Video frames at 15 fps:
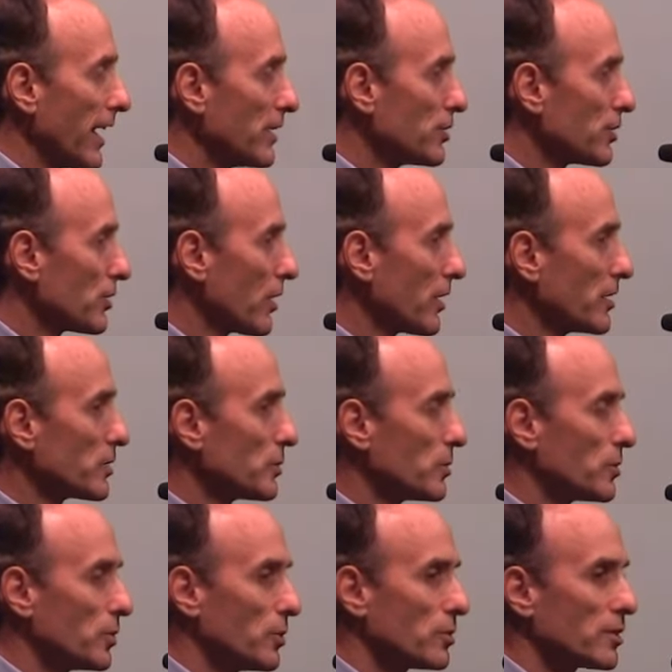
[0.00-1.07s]
Agent Orange
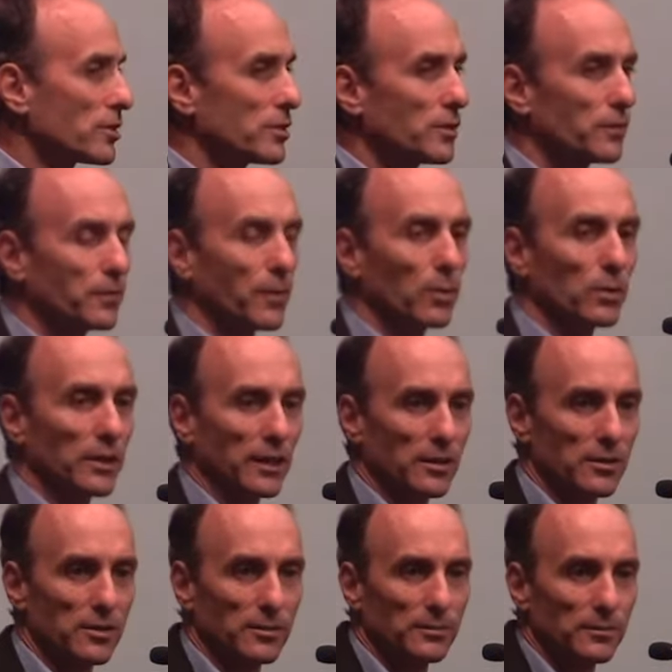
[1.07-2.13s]
was used as a
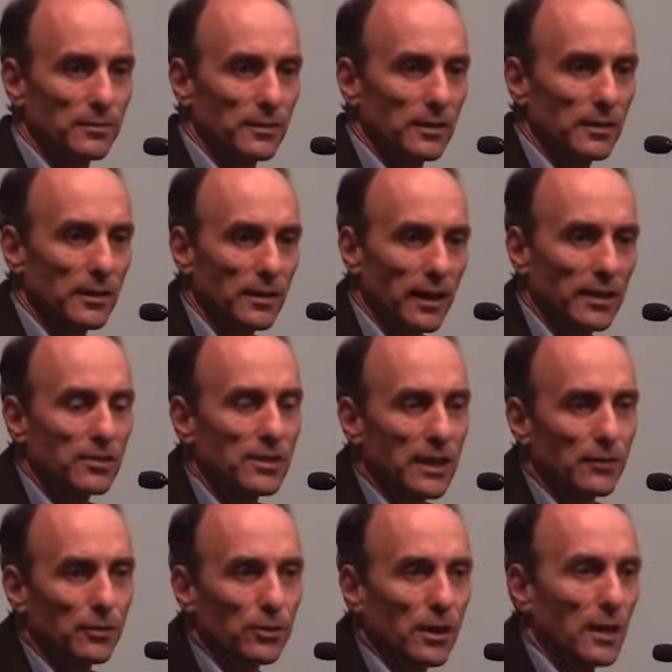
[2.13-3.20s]
defoliant, and
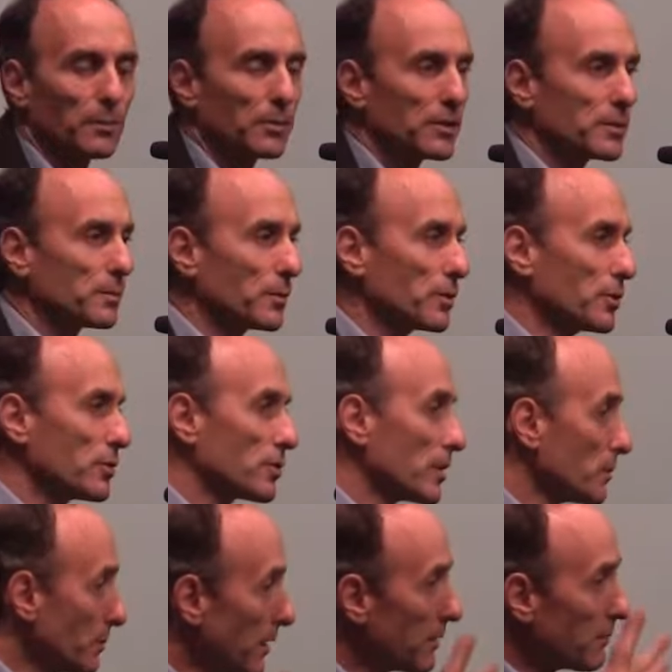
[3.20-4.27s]
several companies produced
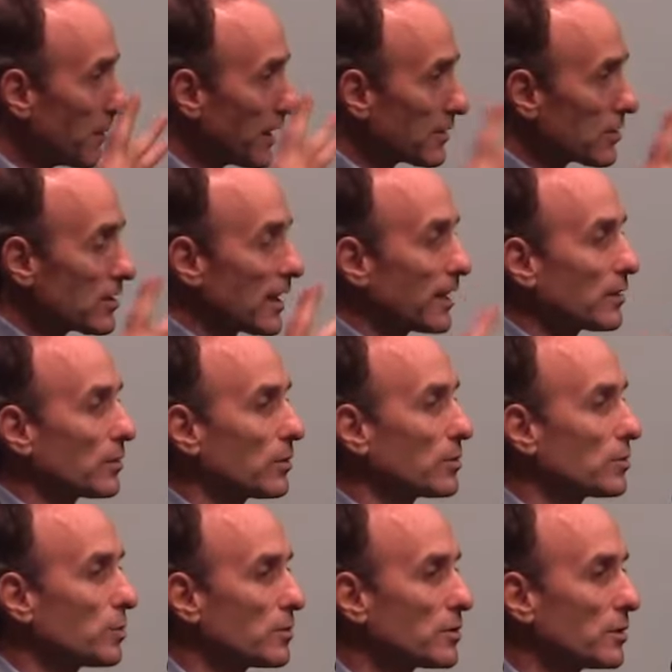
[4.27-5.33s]
it, but
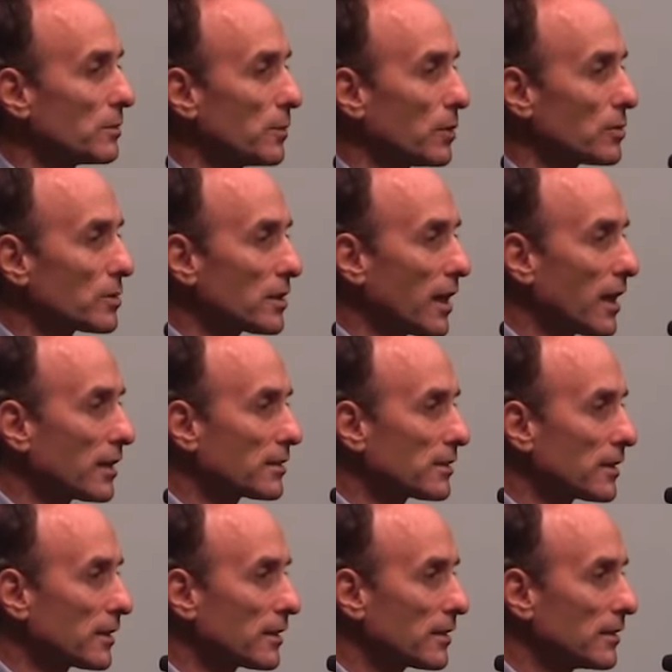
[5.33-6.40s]
Monsanto's was the most
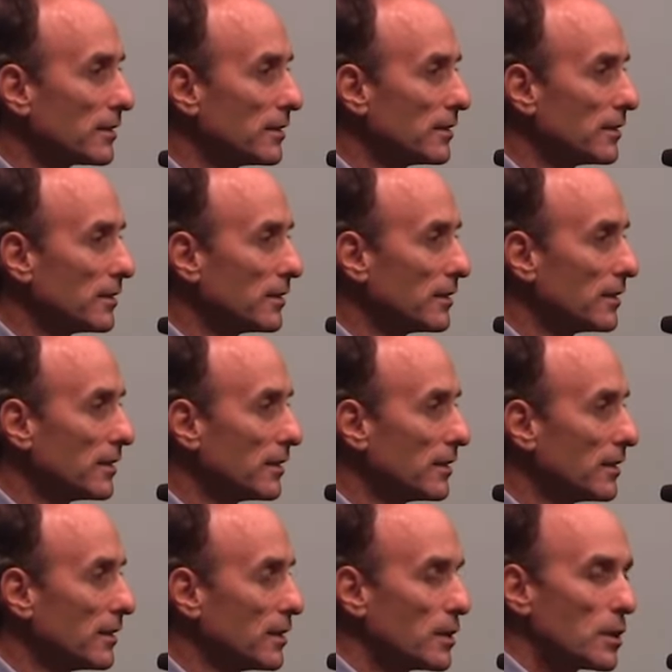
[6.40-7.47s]
toxic.
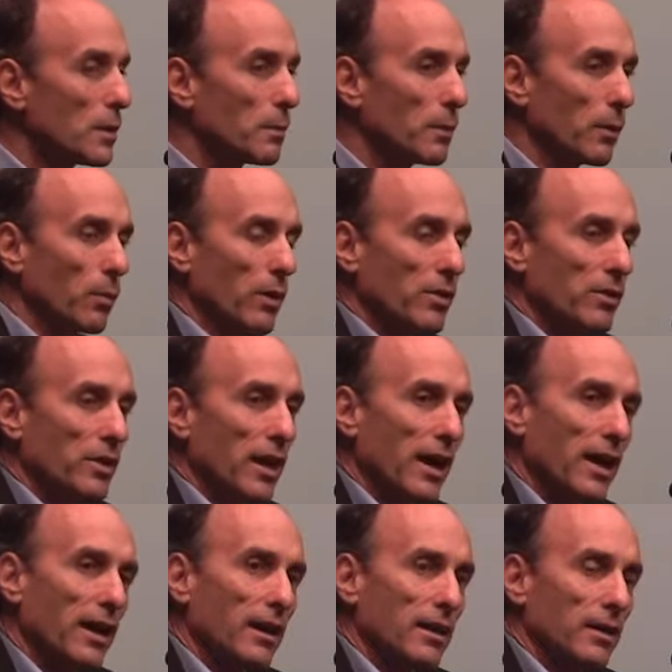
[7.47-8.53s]
But when
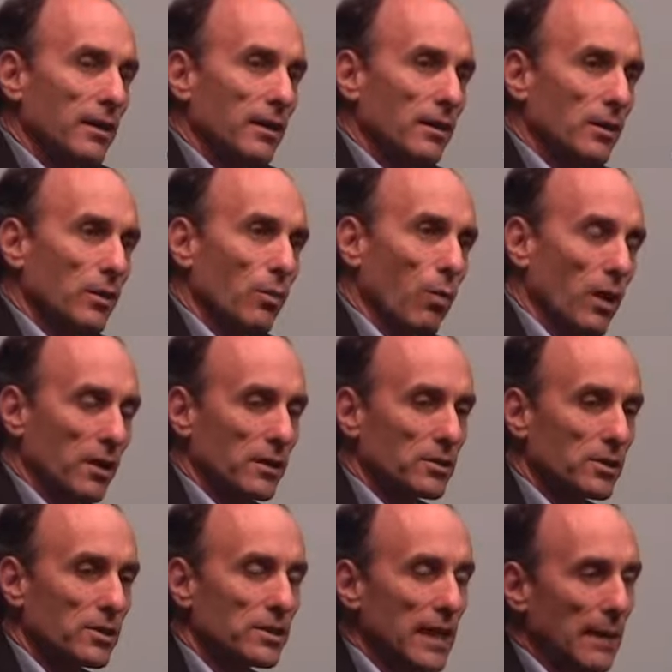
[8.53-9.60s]
they
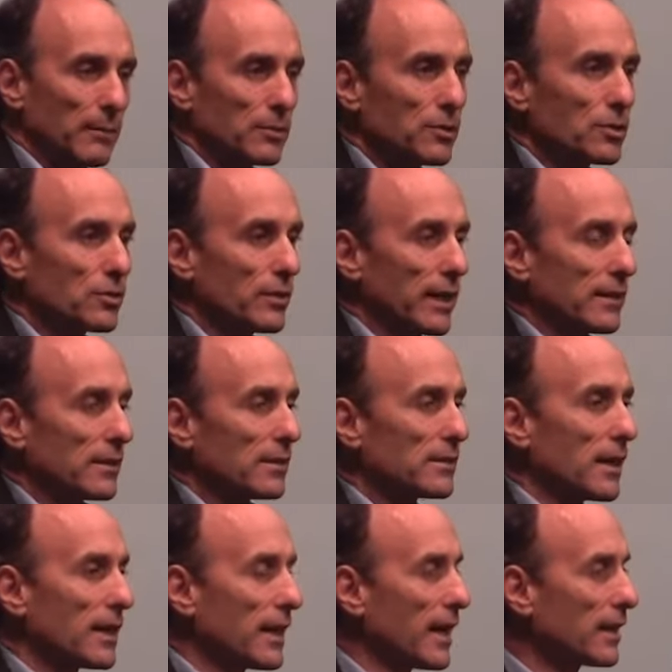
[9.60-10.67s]
wanted to demonstrate
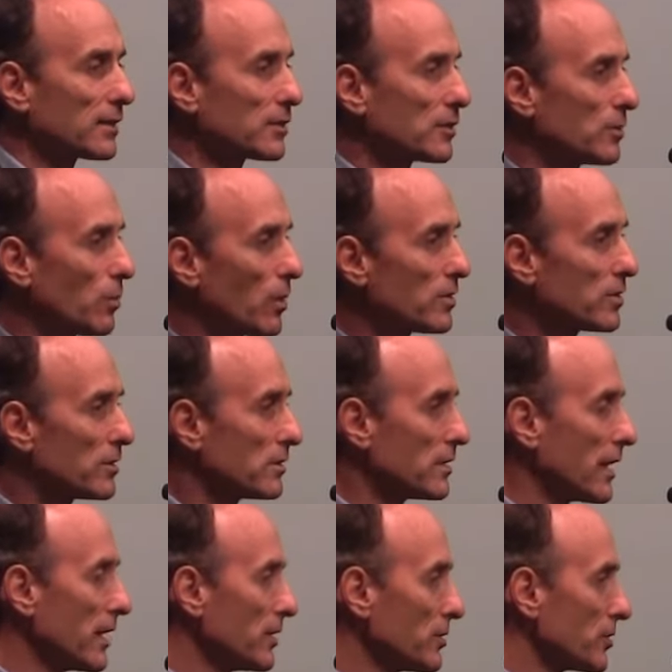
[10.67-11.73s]
that dioxin
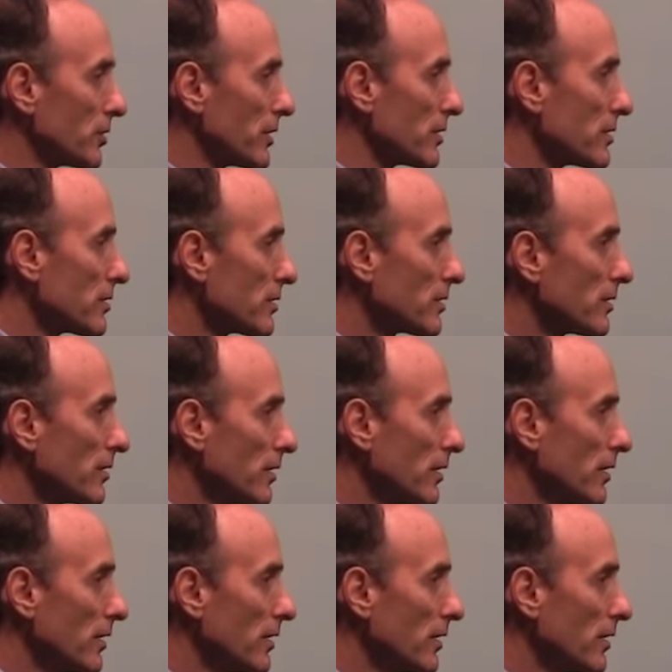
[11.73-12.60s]
wasn't dangerous,